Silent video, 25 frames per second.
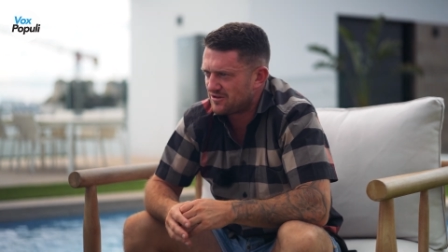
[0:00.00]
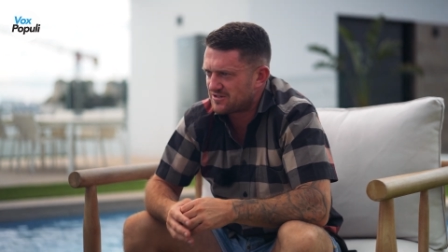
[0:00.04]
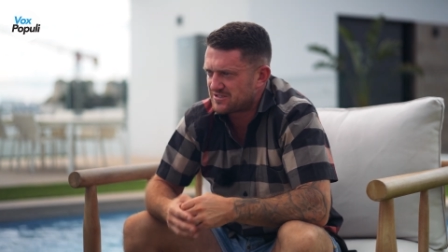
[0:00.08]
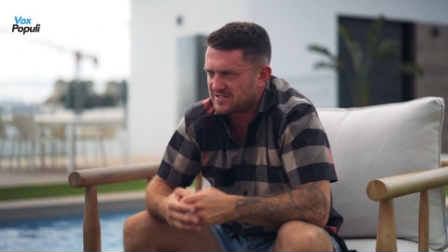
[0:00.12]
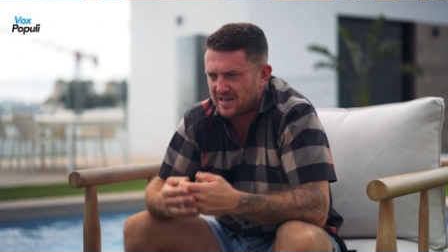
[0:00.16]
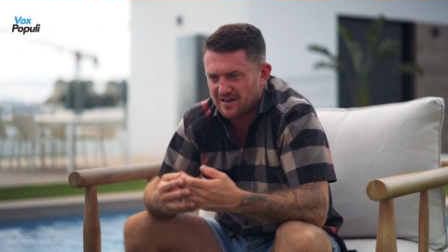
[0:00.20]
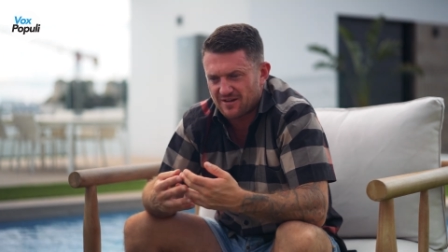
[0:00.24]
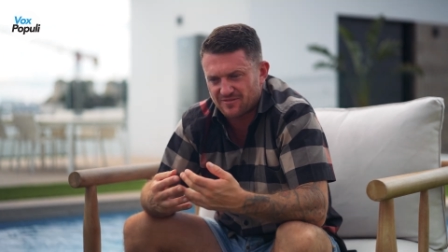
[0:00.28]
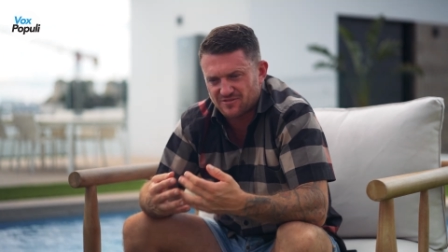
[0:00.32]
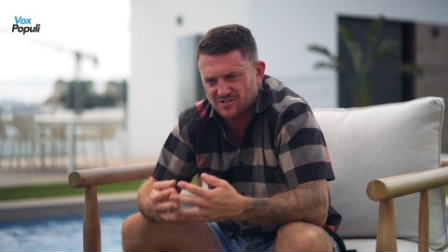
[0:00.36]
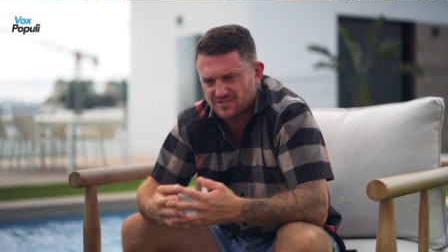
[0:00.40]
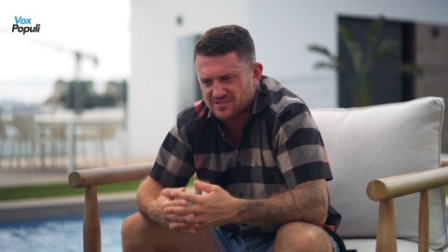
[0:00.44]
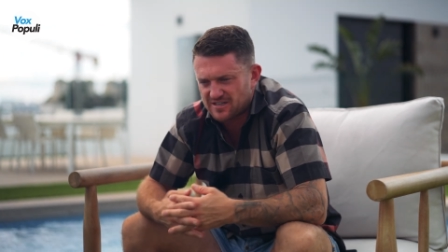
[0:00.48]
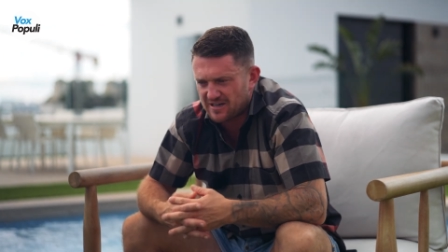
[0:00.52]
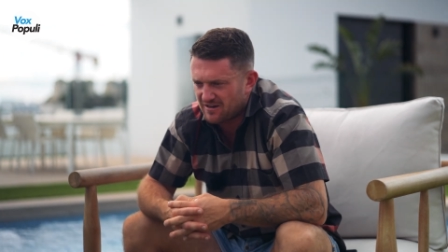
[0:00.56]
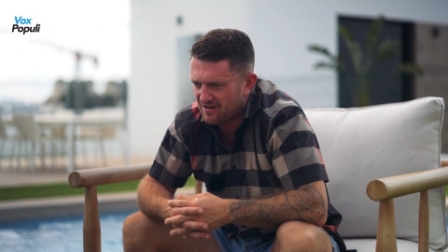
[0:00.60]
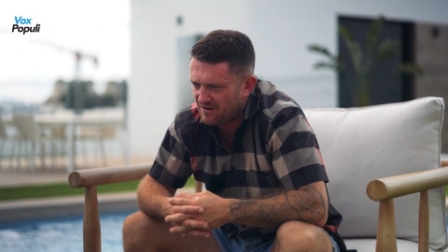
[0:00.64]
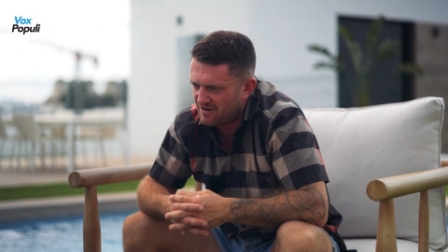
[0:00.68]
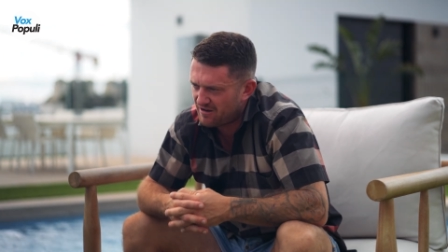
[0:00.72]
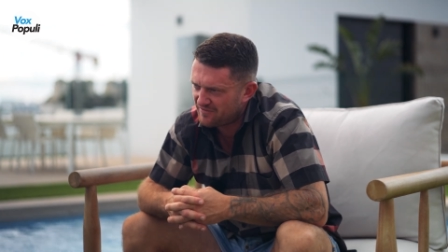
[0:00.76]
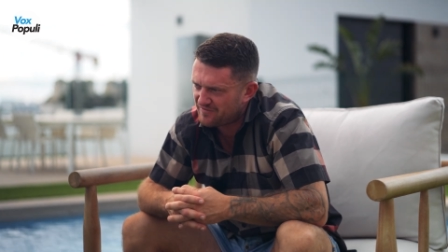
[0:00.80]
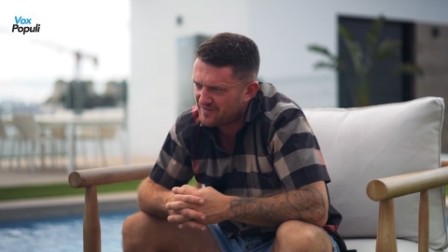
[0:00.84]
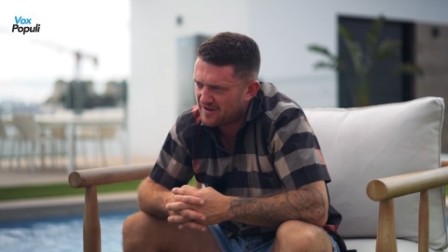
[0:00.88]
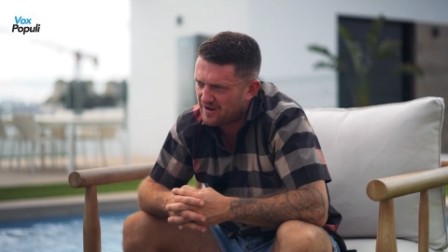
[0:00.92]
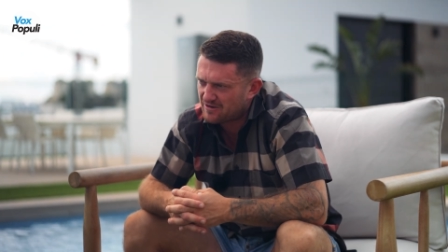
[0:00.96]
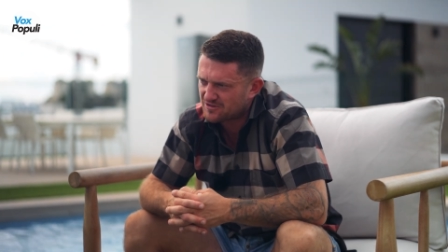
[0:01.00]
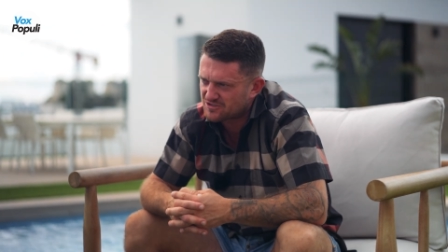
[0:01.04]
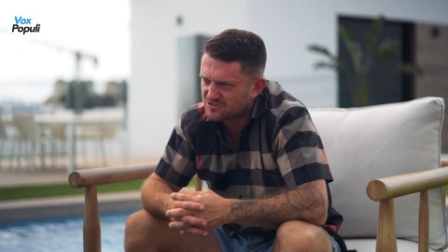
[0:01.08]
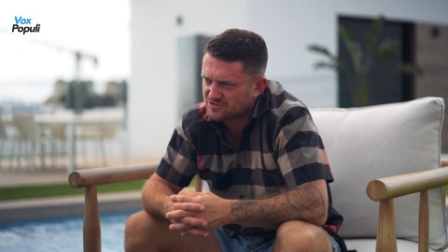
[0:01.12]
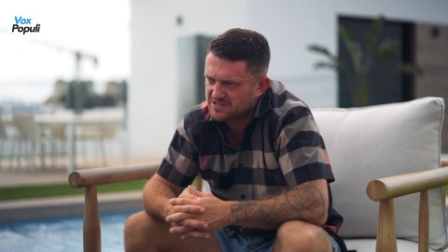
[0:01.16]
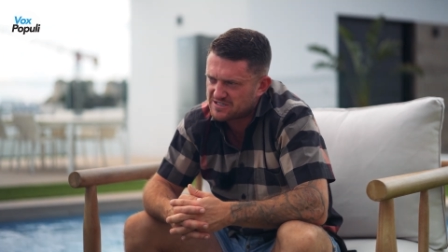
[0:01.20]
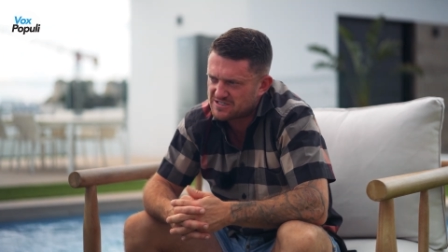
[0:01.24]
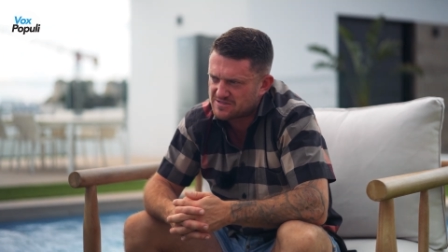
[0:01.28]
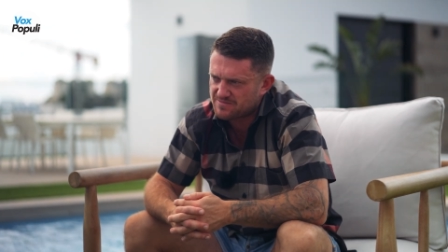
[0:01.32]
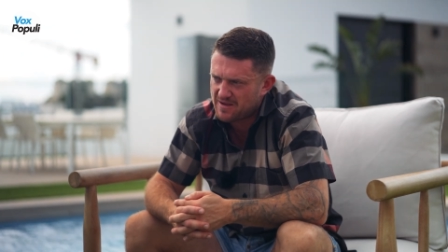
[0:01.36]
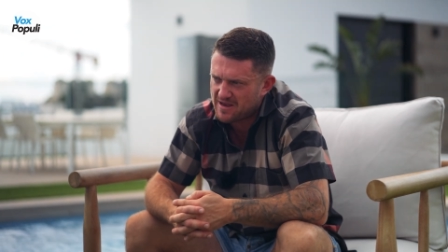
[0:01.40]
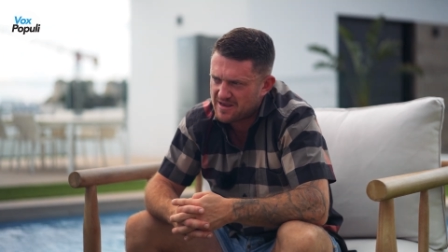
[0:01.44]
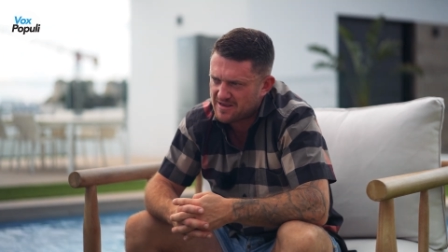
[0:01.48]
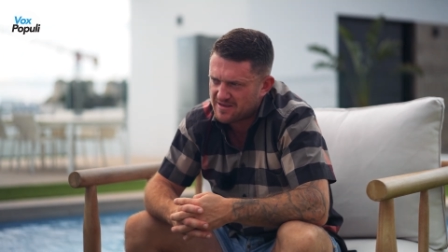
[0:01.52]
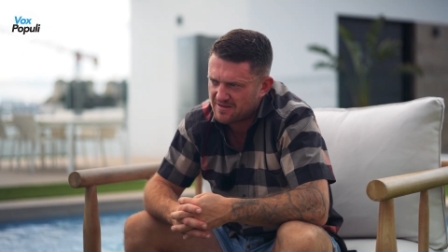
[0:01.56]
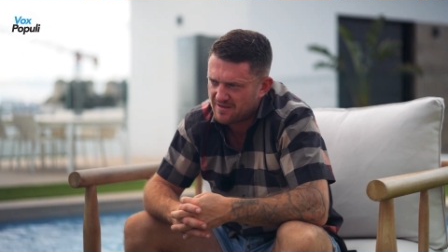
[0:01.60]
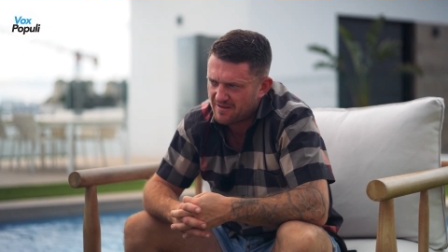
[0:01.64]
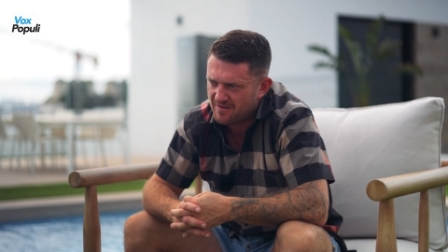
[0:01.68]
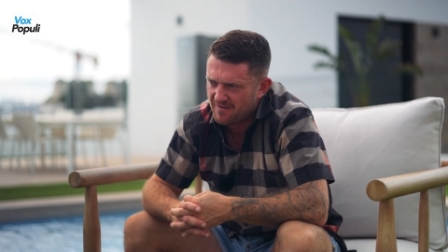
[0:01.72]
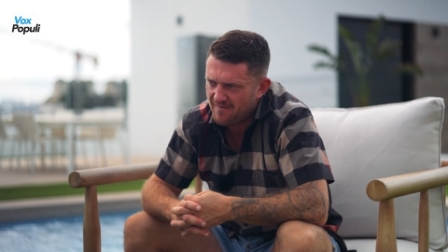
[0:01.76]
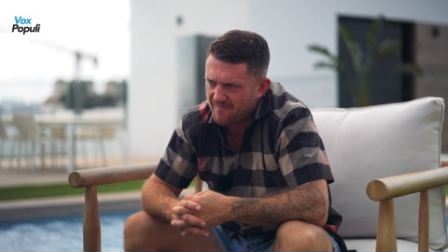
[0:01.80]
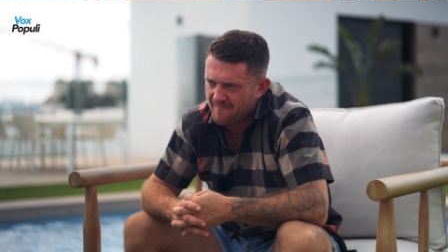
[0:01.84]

by saying I've just had a half hour Theresa May,